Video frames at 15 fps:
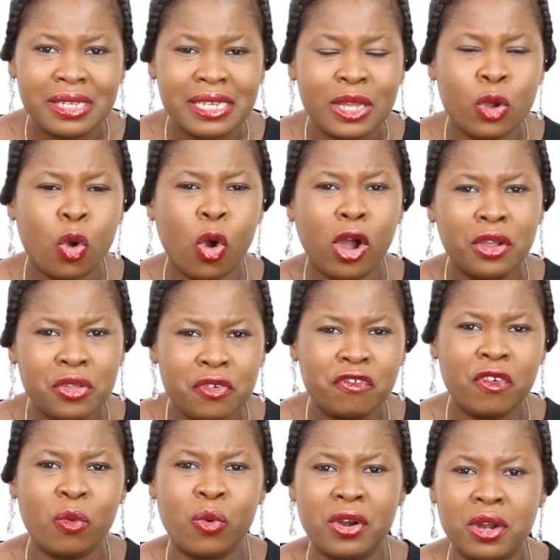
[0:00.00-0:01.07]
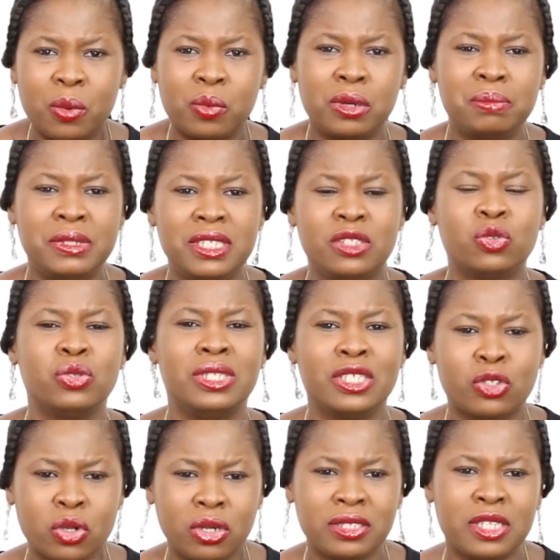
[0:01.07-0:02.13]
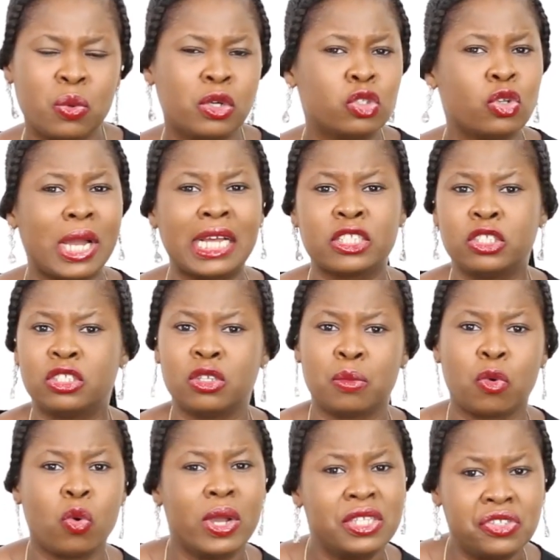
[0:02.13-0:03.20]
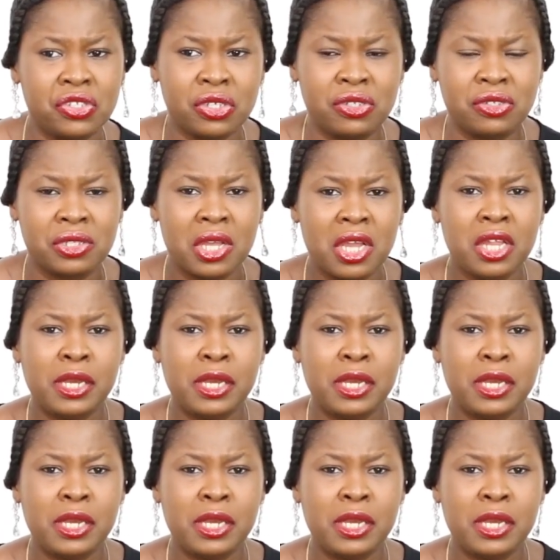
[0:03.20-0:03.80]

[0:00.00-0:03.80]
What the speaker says: They call you for one-on-one minute to discuss. They want to ask you some questions.